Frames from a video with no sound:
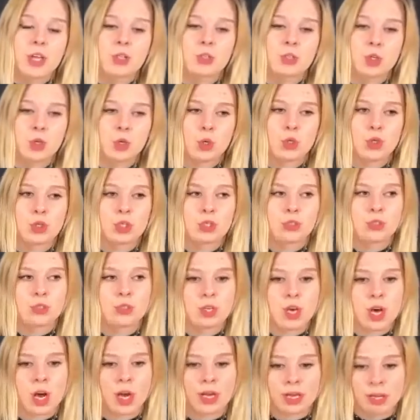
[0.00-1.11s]
So you
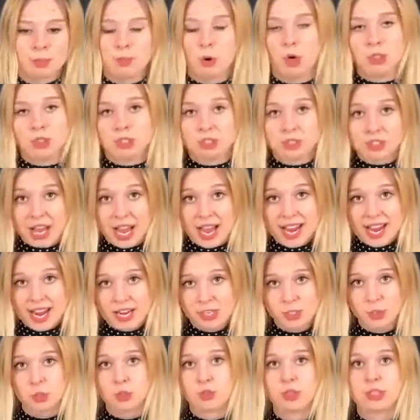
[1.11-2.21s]
just keep on a
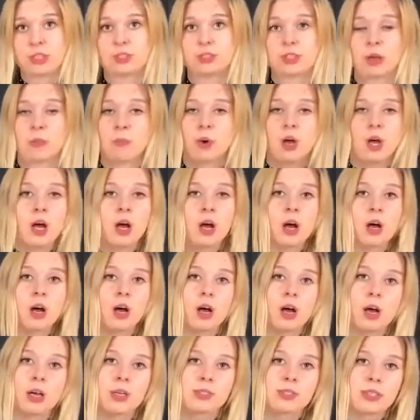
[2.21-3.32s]
diet, you drink some
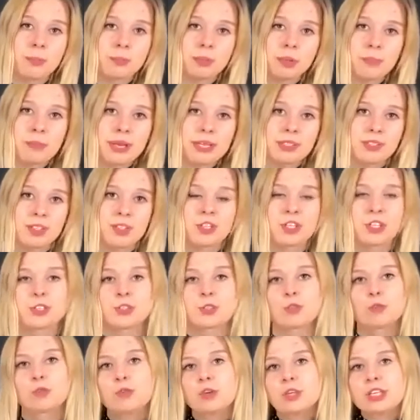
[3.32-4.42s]
supplements, and
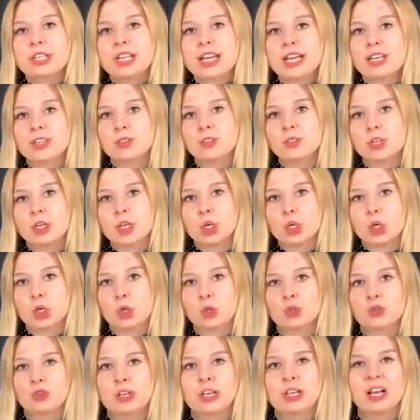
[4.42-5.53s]
there's 4 days
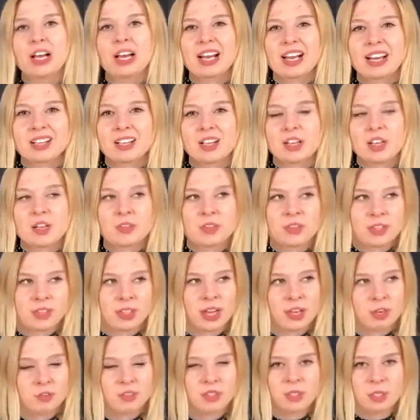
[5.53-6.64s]
you drink
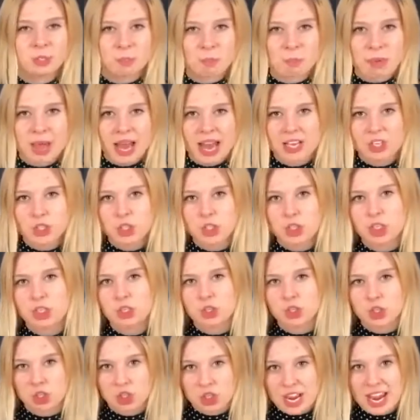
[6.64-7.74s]
kind of a
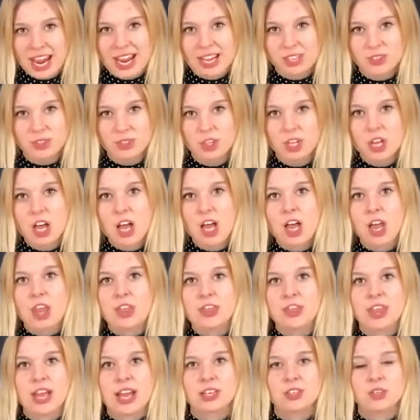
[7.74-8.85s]
special shakes
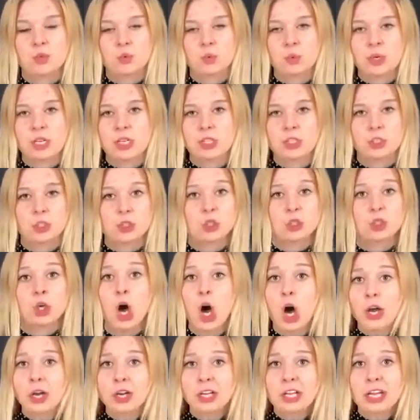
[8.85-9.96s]
that will
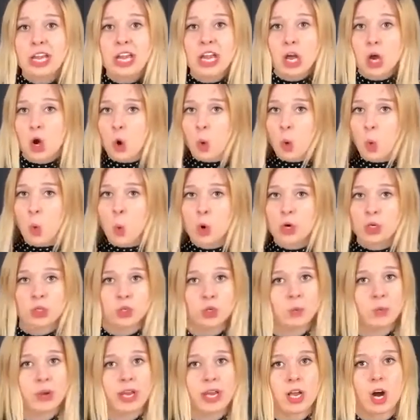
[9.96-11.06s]
totally
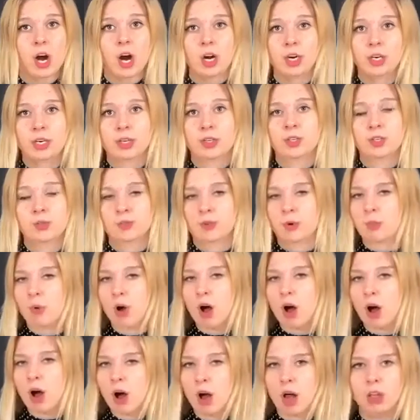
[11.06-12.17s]
wash away your organism from
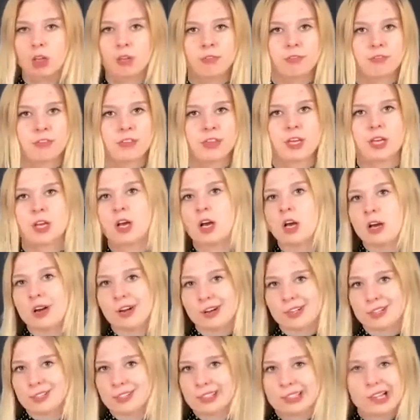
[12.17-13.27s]
all of the
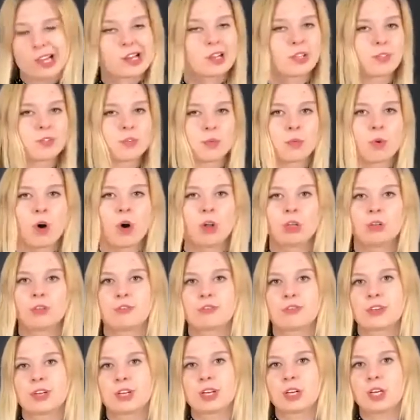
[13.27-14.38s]
slunks, from all
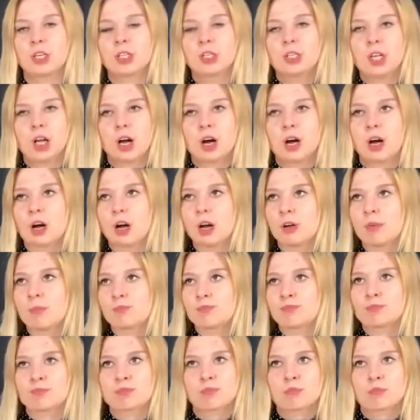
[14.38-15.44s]
of the I